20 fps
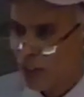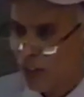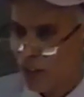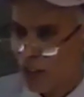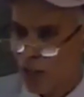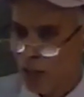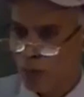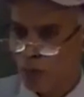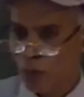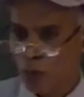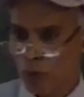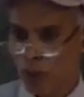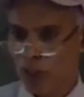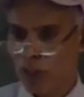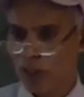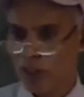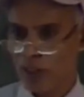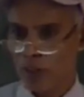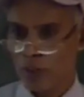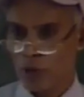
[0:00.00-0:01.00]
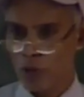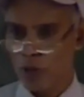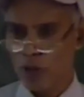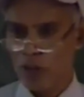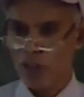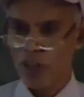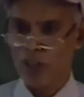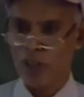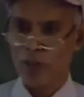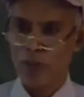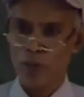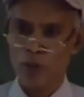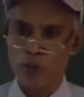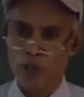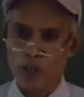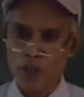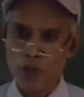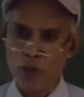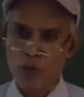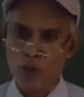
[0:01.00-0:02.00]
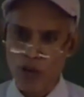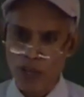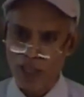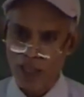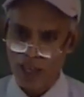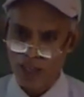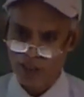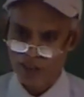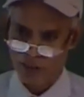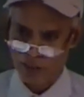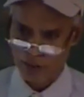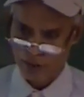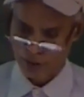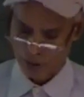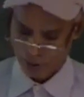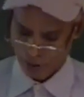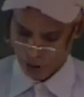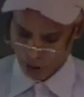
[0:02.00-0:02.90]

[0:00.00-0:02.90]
That moment is about positive y axis,